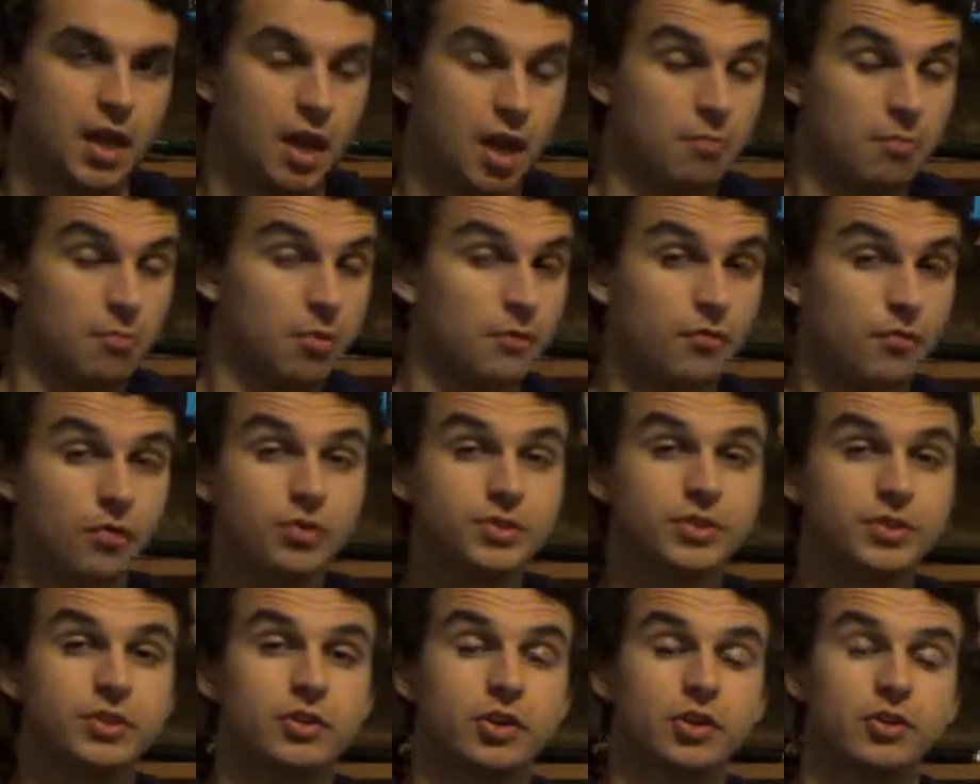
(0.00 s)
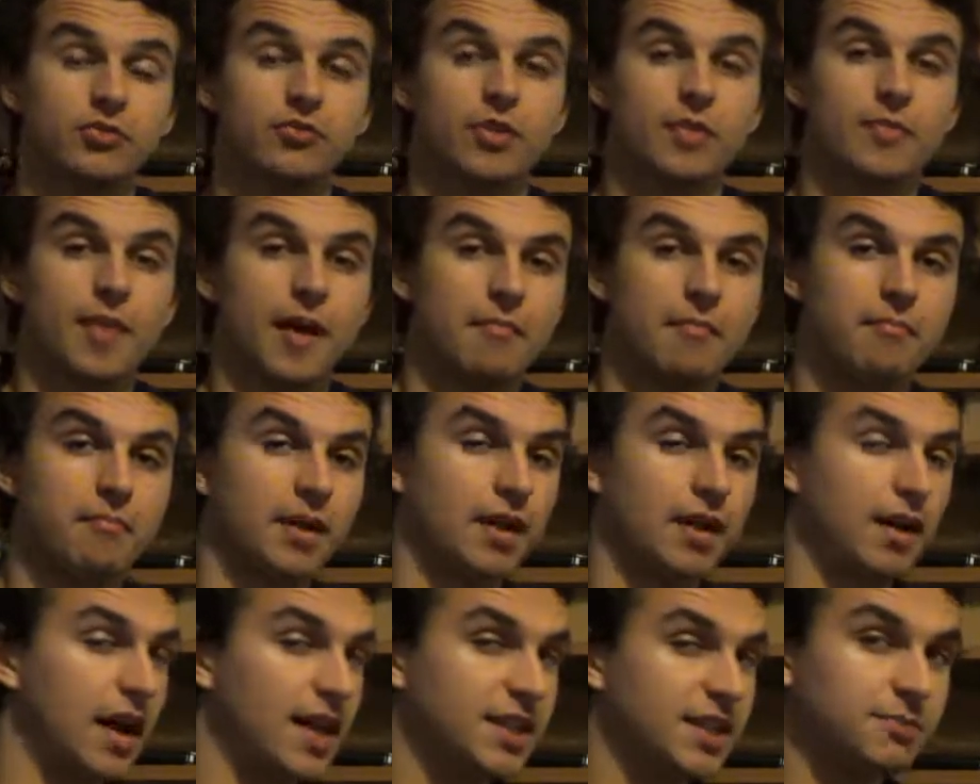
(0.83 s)
But we've also got to
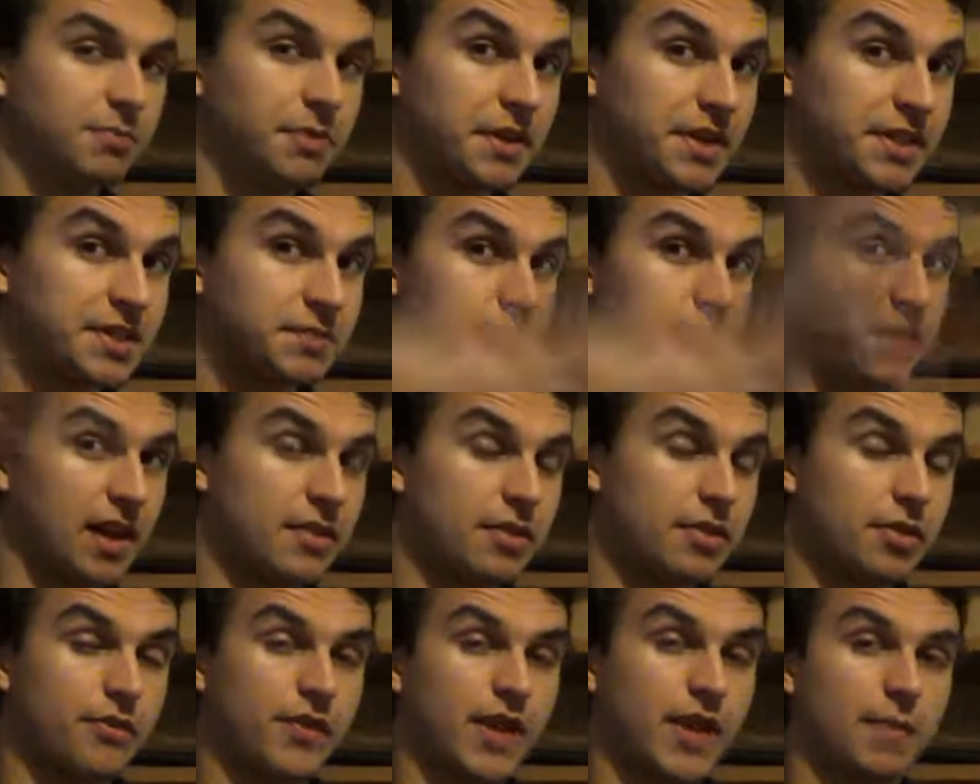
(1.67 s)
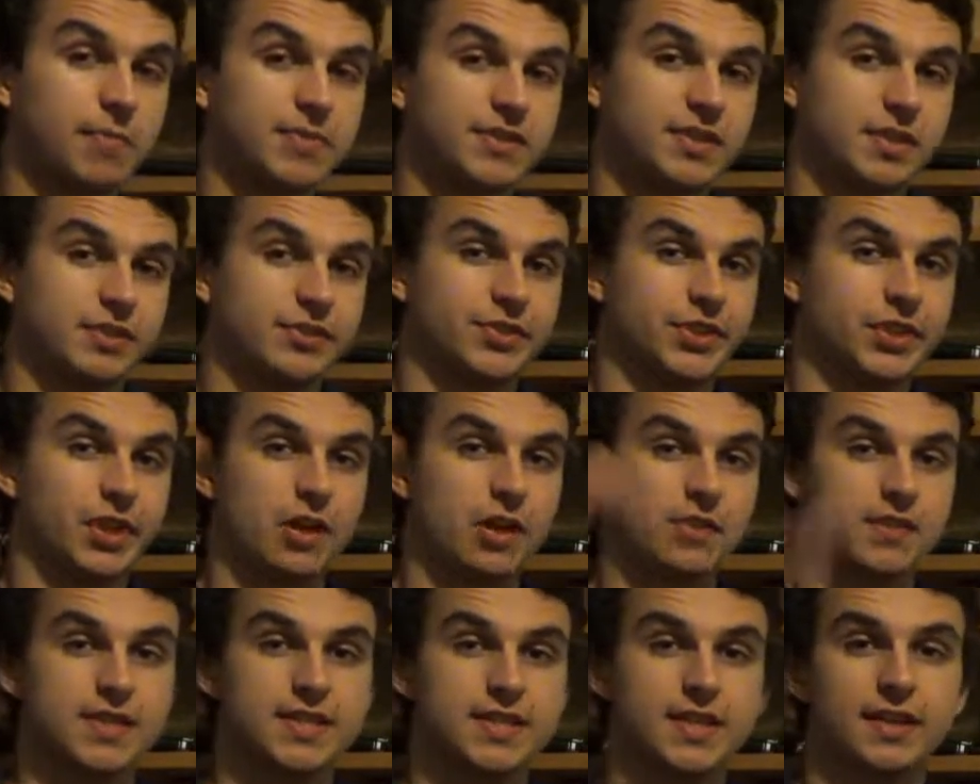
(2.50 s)
remember, as we explained 3 episodes
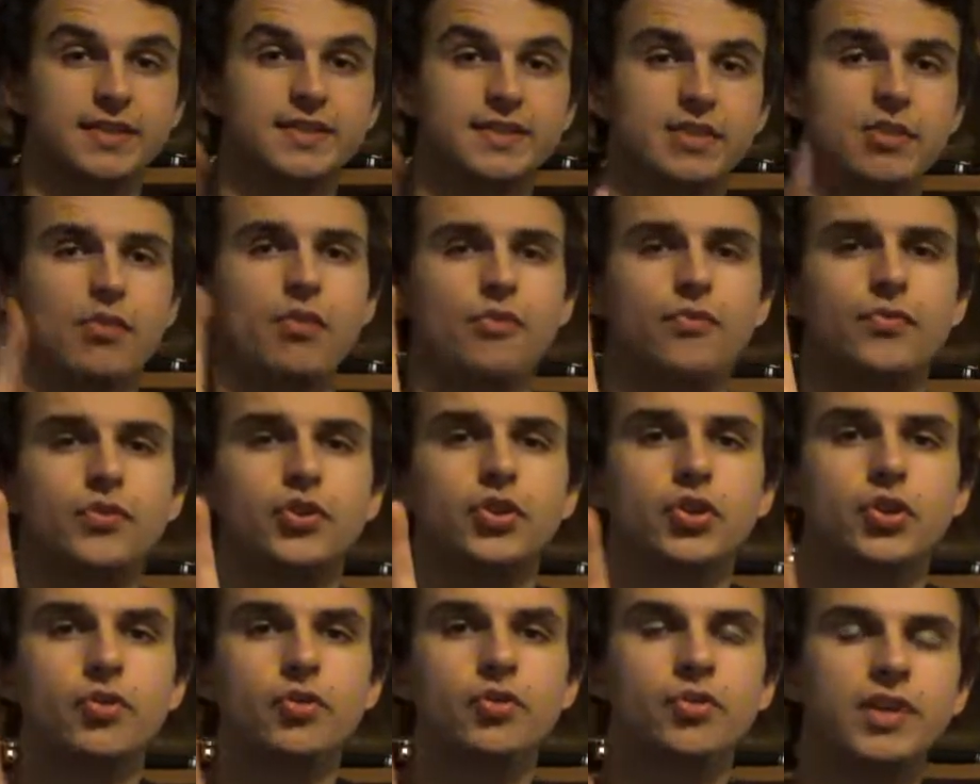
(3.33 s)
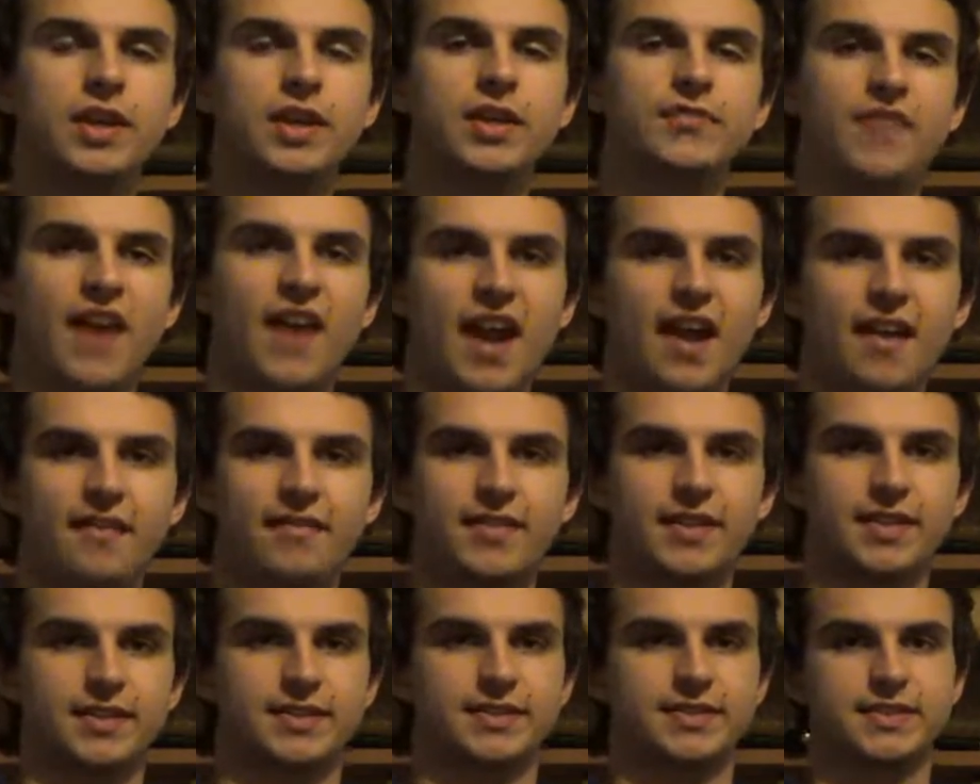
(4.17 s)
ago, this idea of
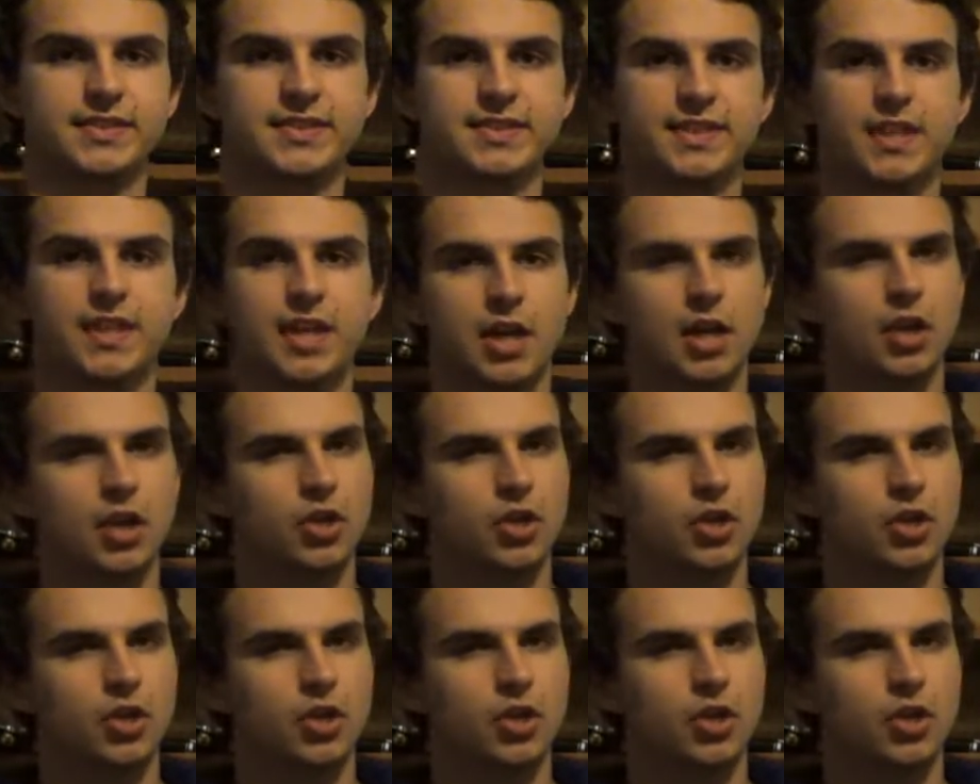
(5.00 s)
univariance.